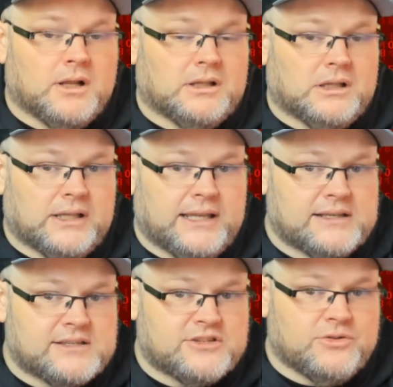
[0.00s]

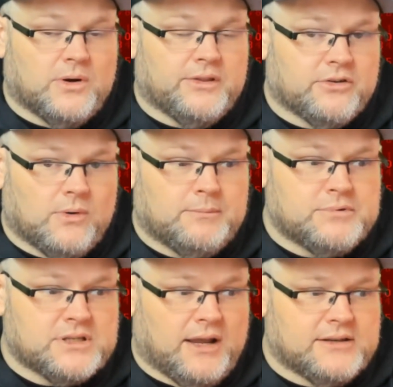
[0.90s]
links to other
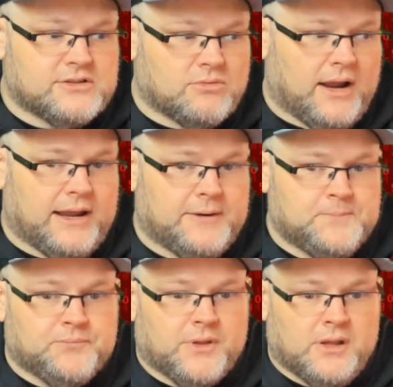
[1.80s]
websites, right?
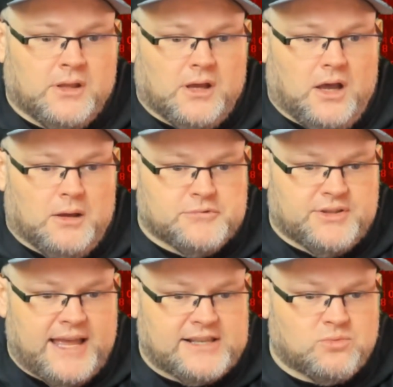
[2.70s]

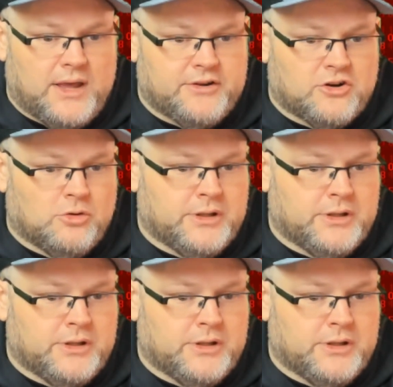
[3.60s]
So that's why they're going to